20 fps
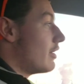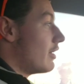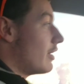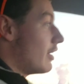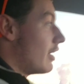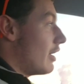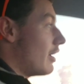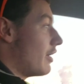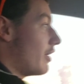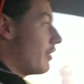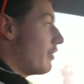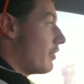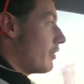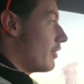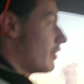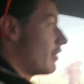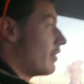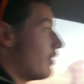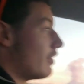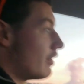So that's
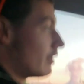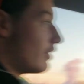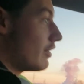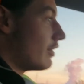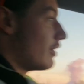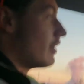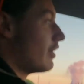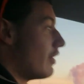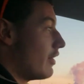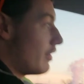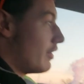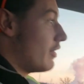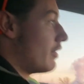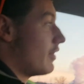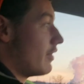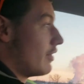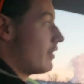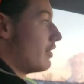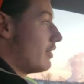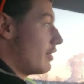pretty good. That's a pretty
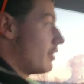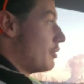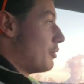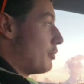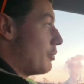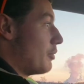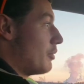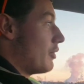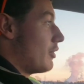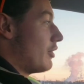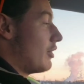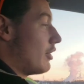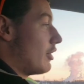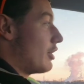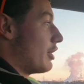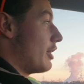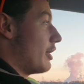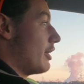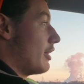preppy little truck there.